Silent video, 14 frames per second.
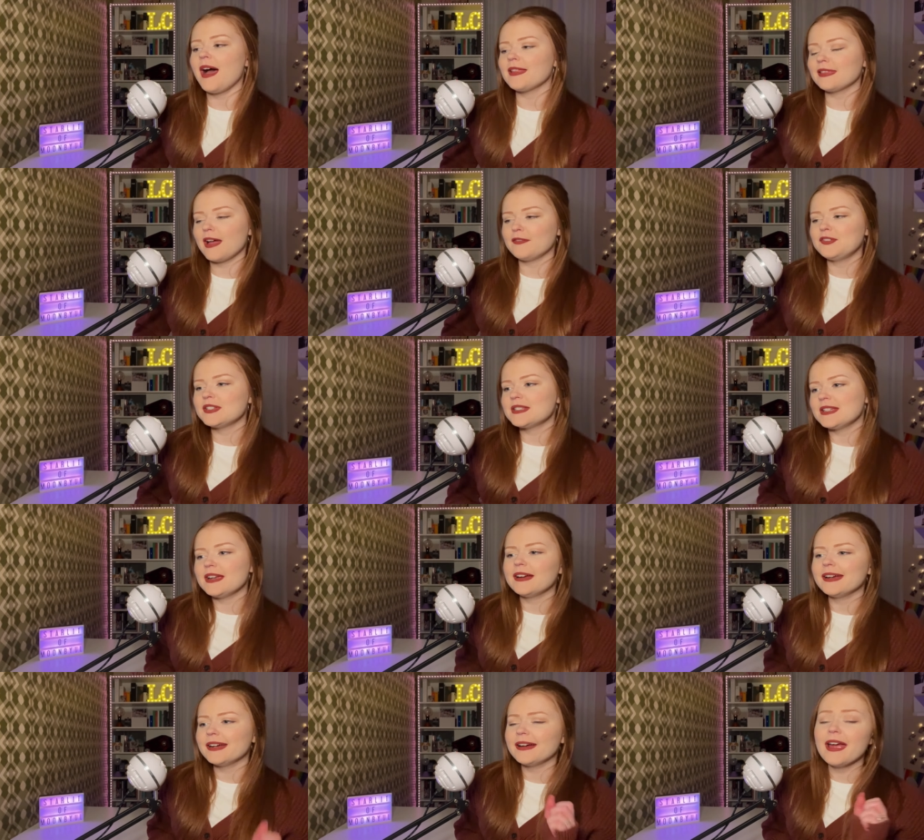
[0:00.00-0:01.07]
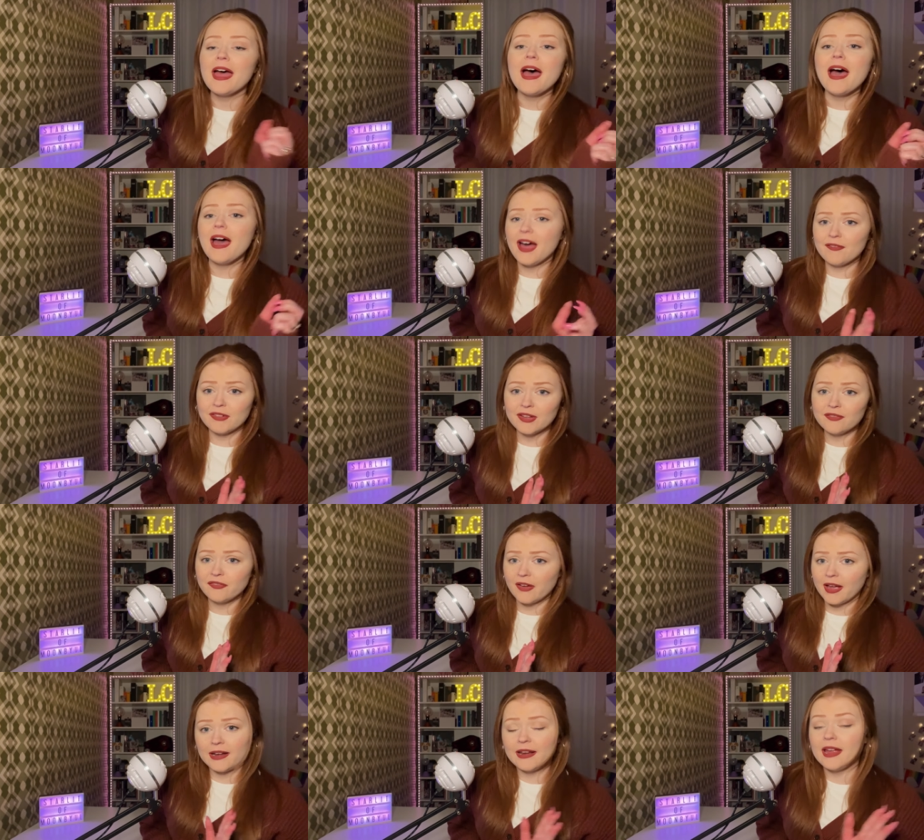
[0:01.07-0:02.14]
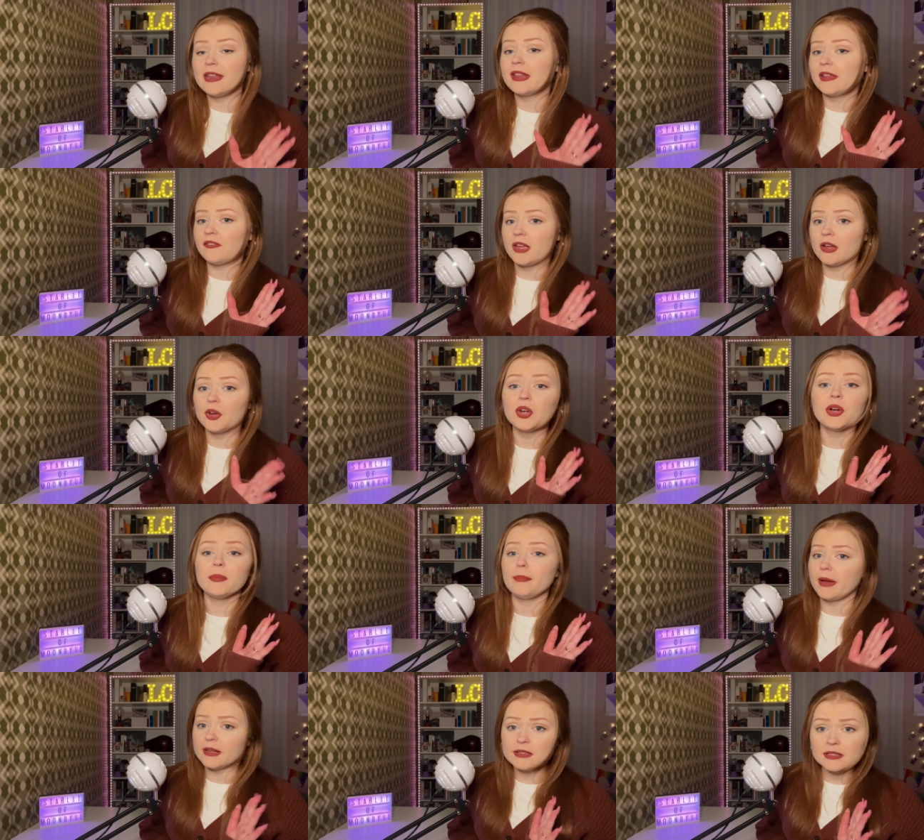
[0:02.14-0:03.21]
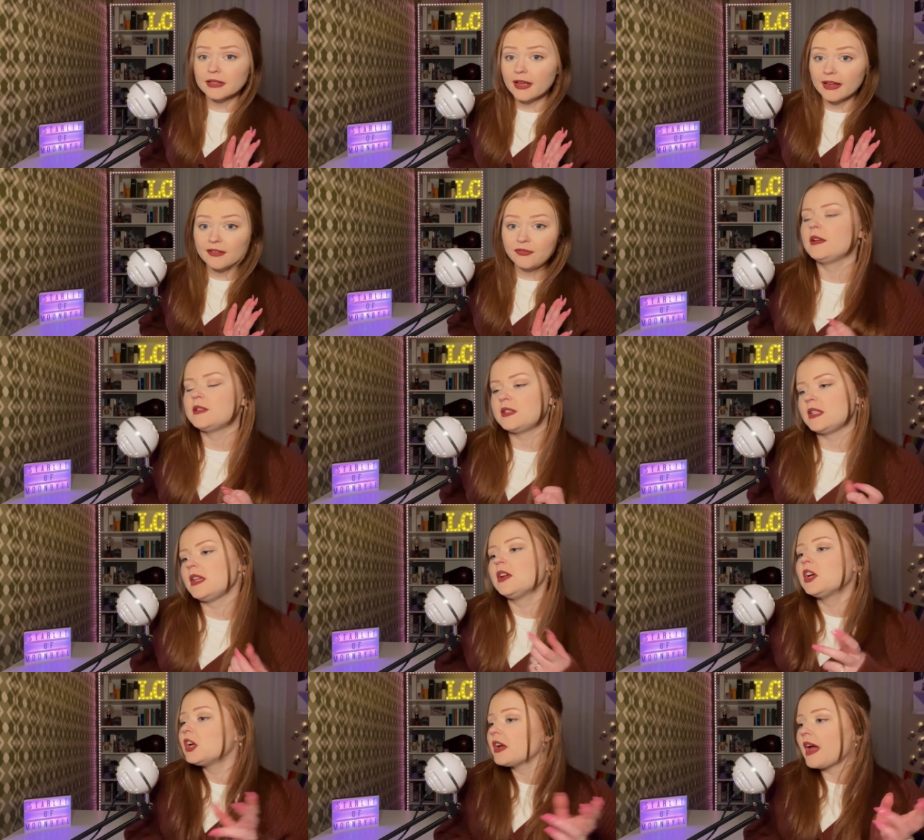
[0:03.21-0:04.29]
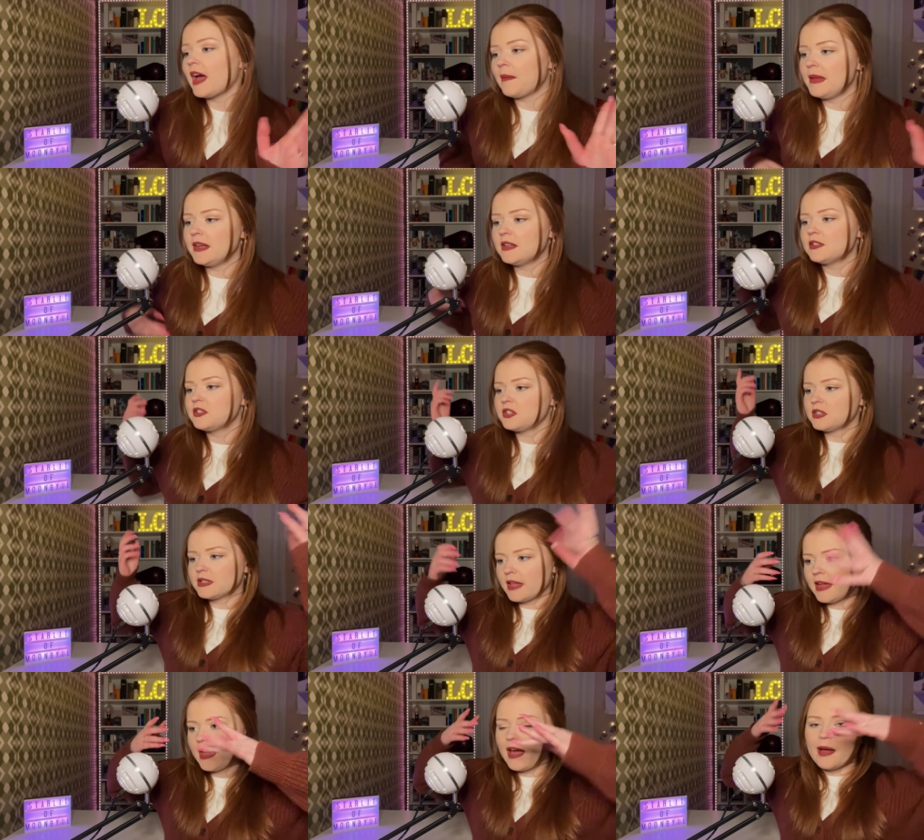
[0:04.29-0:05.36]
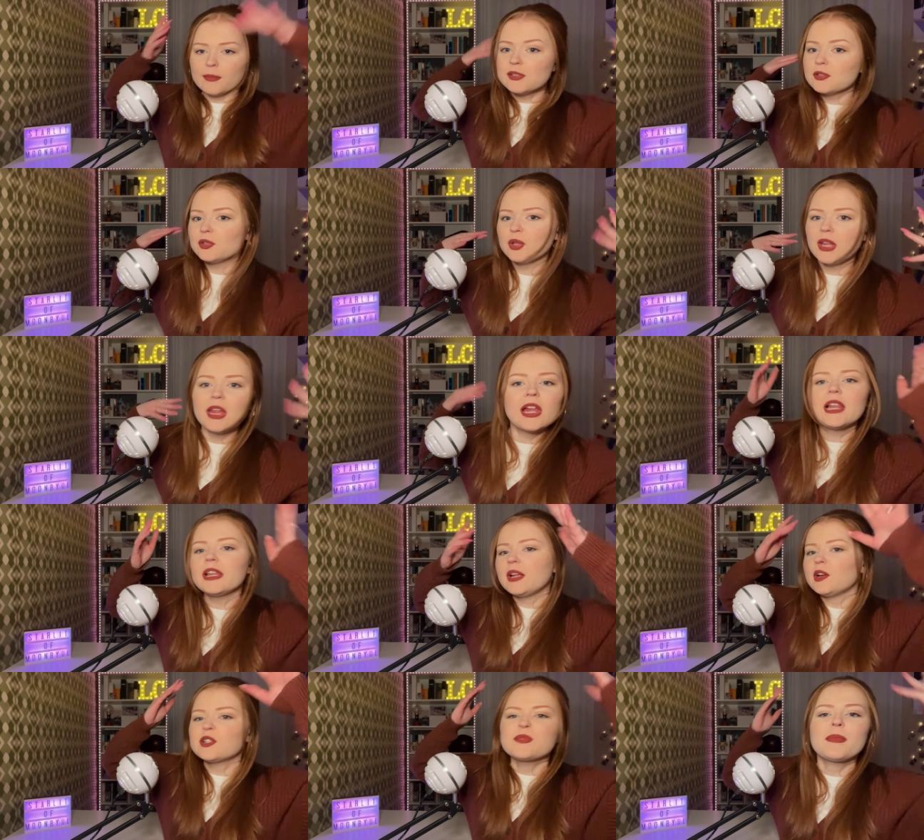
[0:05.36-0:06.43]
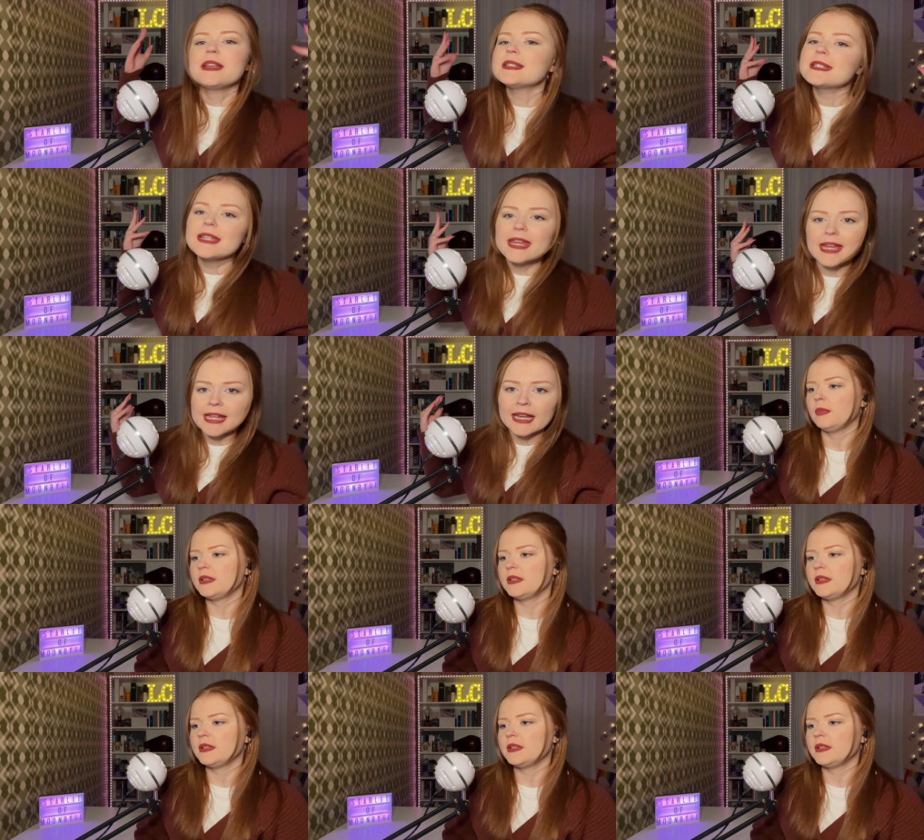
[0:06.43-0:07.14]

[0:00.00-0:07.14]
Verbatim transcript: I love to see her having fun and living her best life. Seeing her happiness just like absolutely clears my skin.